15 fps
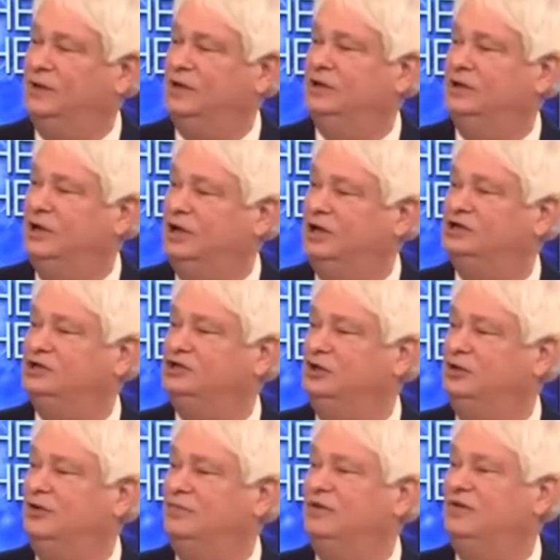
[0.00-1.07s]
about.
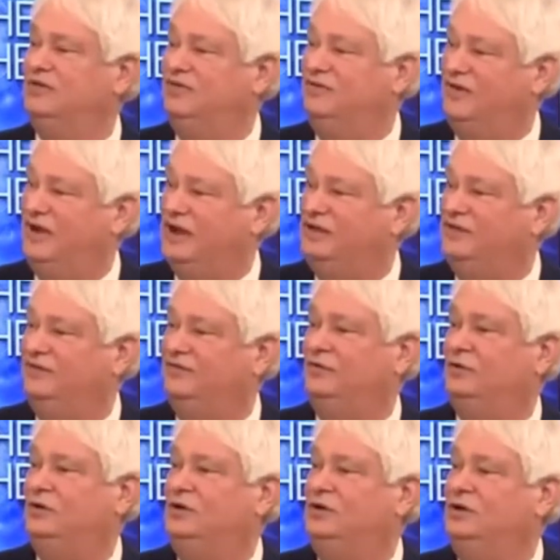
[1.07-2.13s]
Because you have been
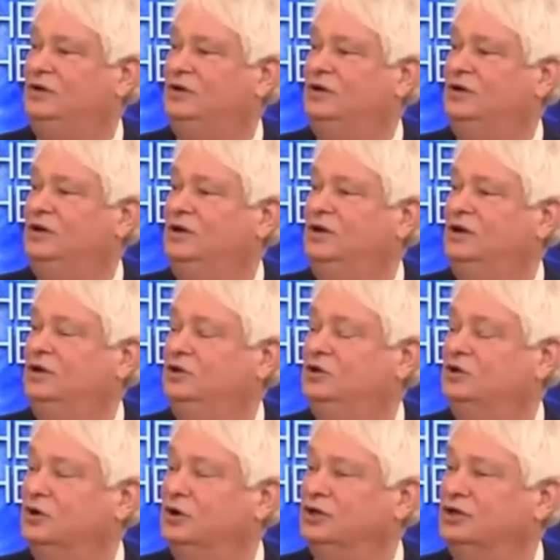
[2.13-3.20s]
faithful
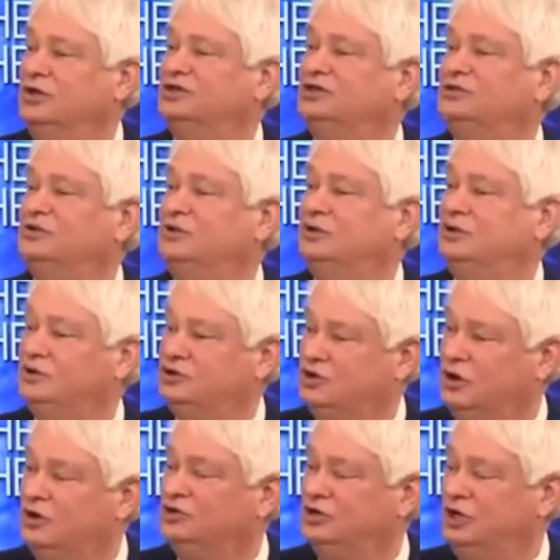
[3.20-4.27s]
during this
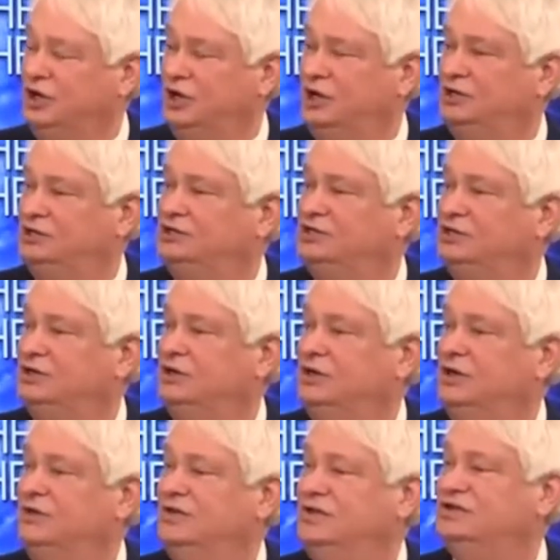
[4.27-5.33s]
church age,
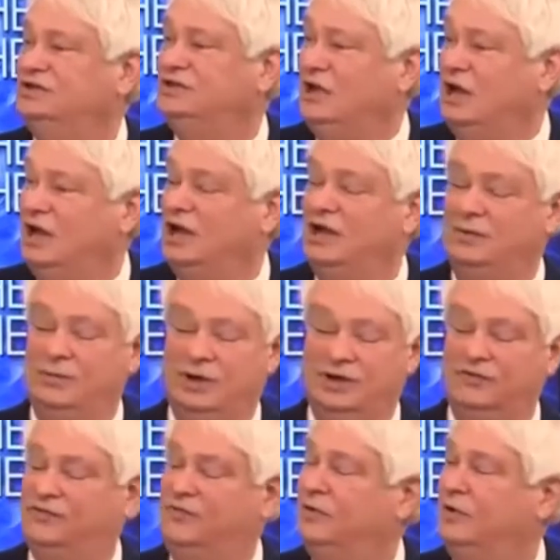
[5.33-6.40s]
mm-hmm. this
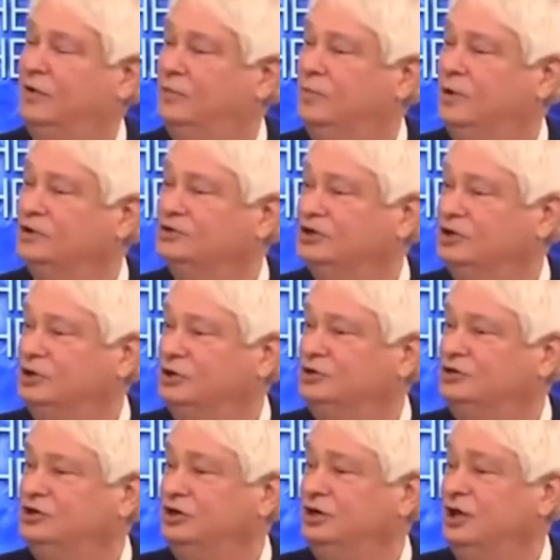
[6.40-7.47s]
time of
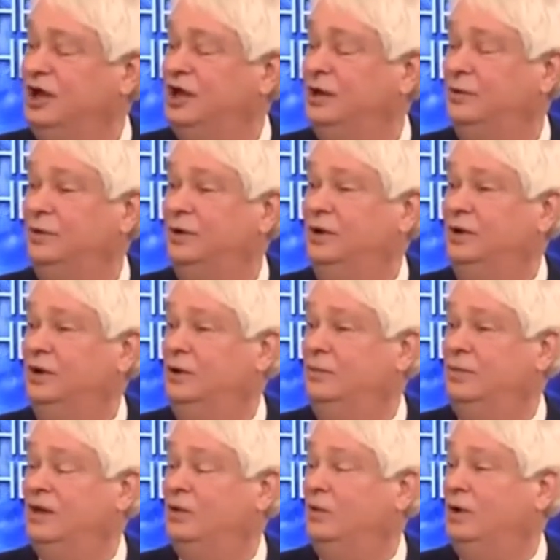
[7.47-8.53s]
persecution. And
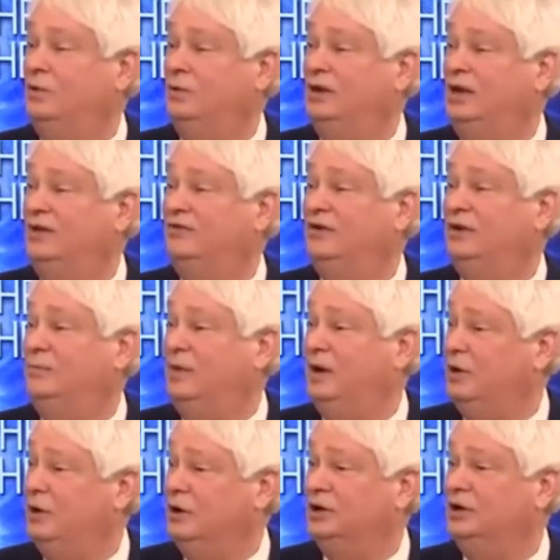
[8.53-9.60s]
by the way, we live in
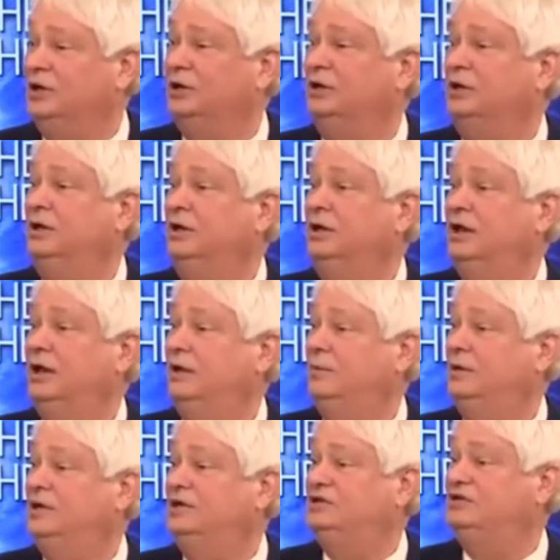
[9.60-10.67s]
America,
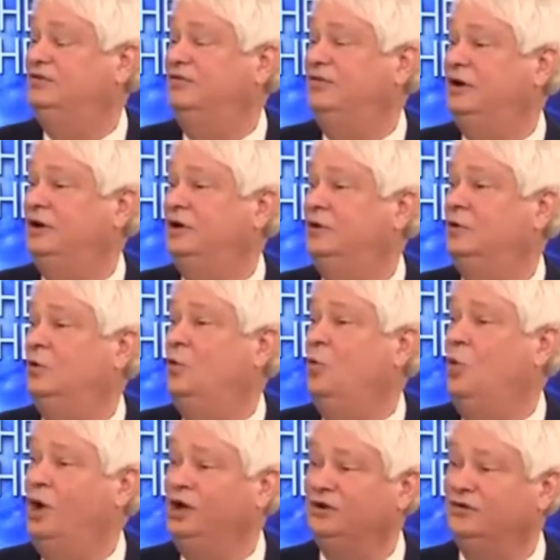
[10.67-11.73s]
and because of our
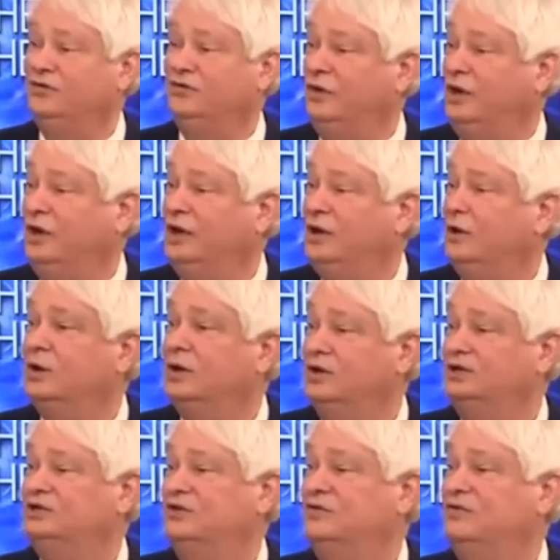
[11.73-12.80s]
wonderful
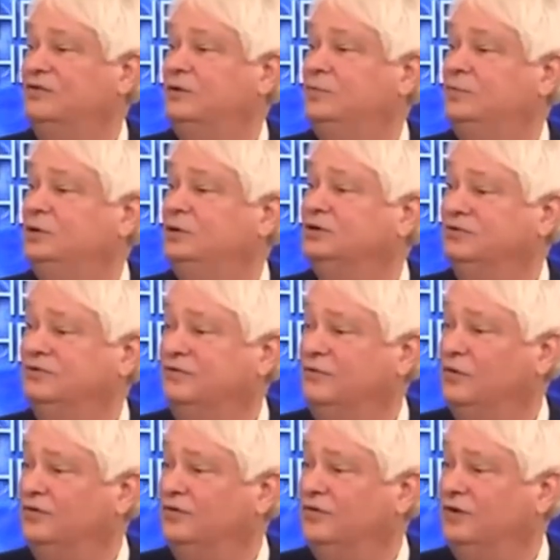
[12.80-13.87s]
heritage of our Puritan